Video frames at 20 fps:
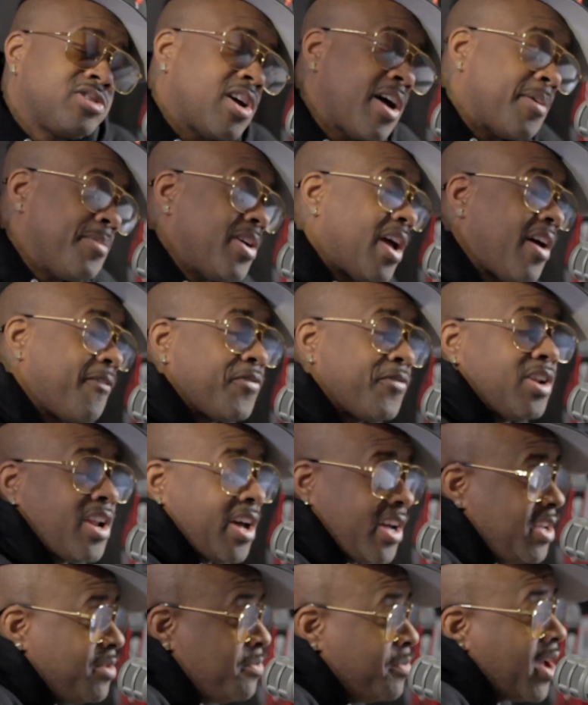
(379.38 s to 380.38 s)
So I mean, I feel
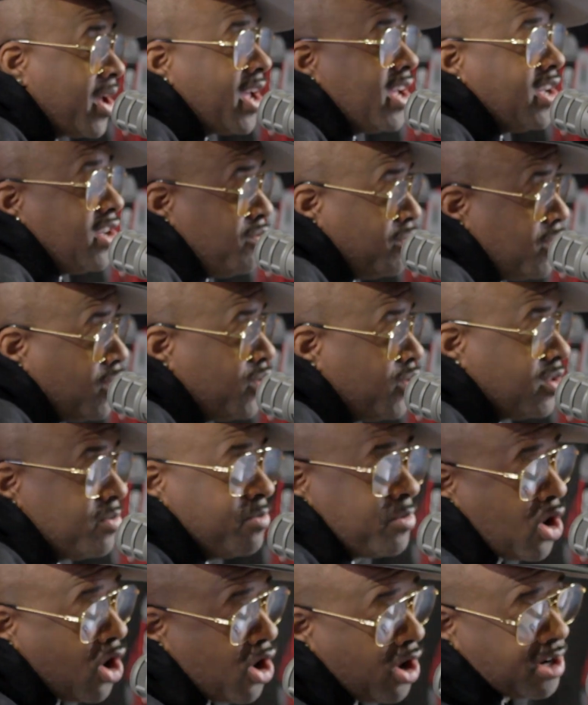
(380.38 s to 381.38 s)
like he made, you know,
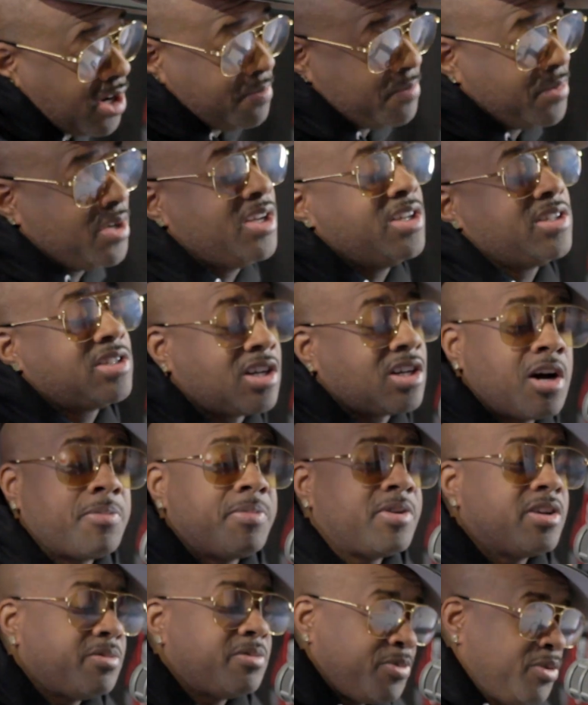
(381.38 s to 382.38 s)
calling me, it's a
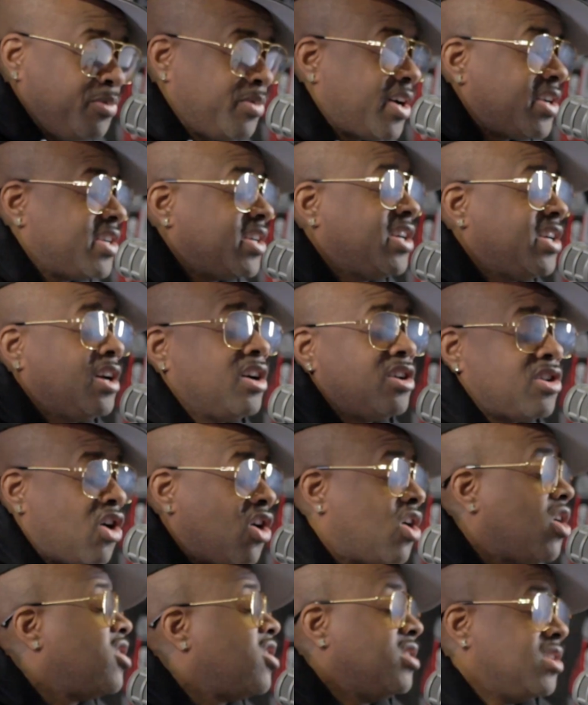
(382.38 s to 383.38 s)
couple other people out there he can
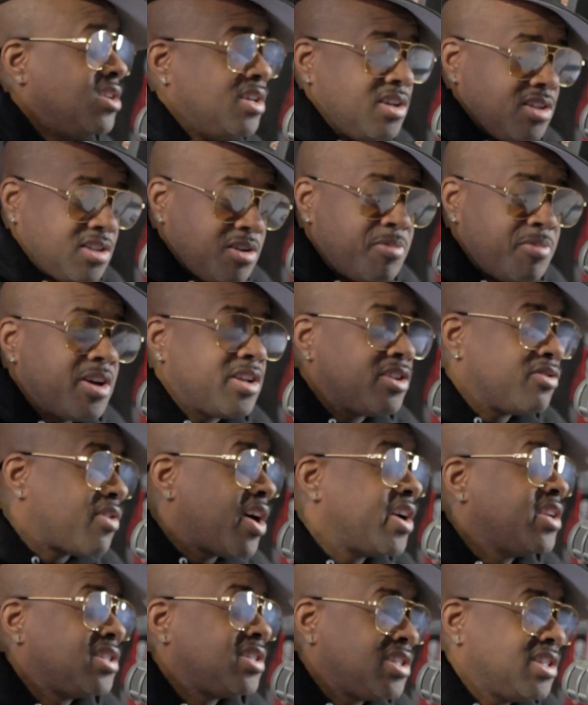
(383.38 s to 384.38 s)
call to make the
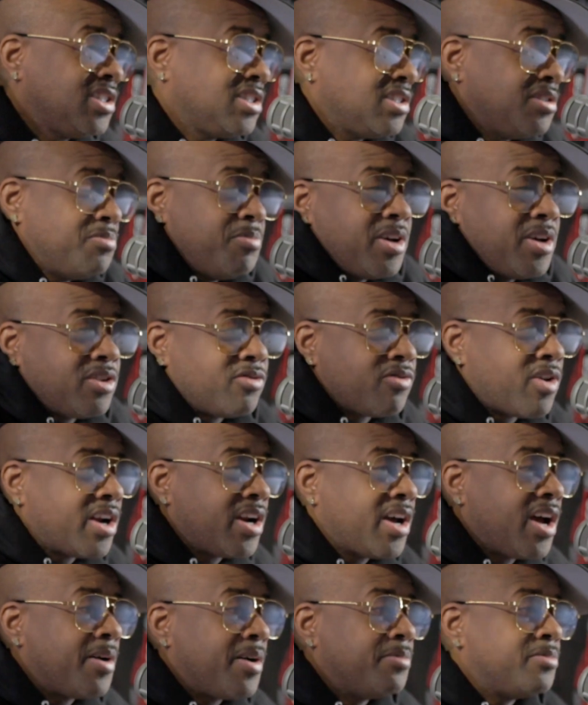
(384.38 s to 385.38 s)
right decision, to make the
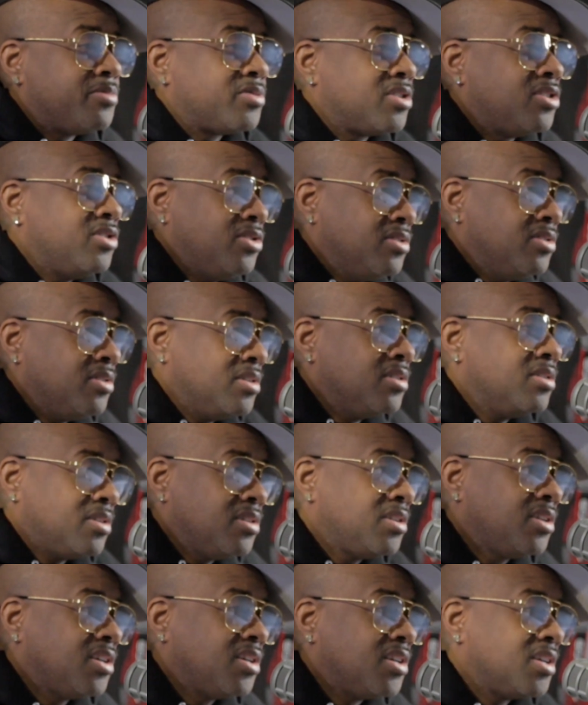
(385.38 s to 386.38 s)
right album. So
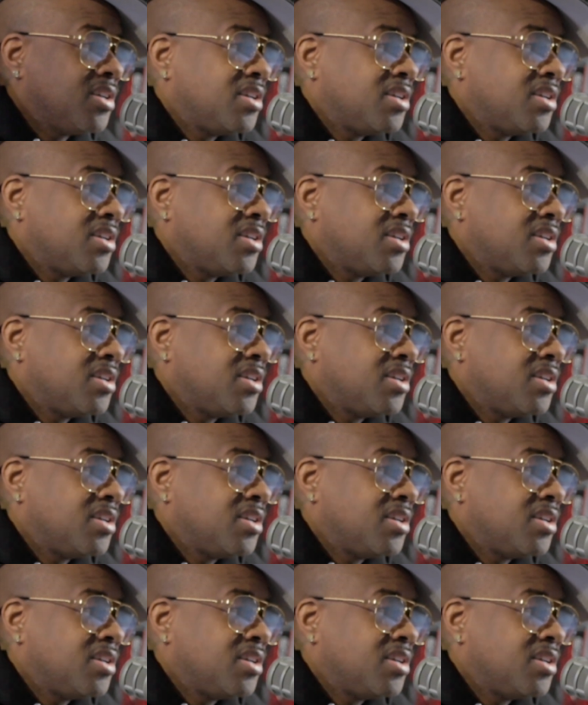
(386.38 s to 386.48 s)
yeah.